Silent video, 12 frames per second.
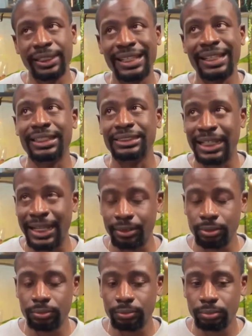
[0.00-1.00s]
in the
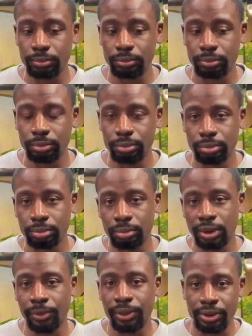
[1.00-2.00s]
title.
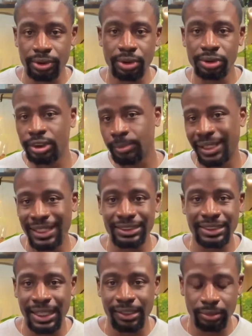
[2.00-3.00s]
There we go. So she'll be in the
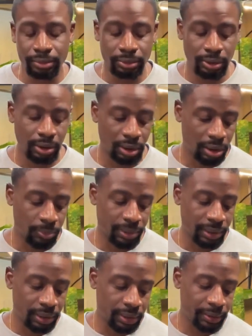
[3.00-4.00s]
title or
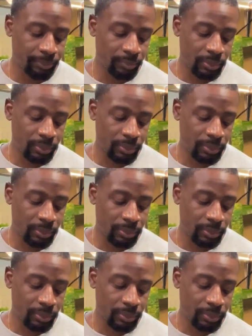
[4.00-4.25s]
whatnot.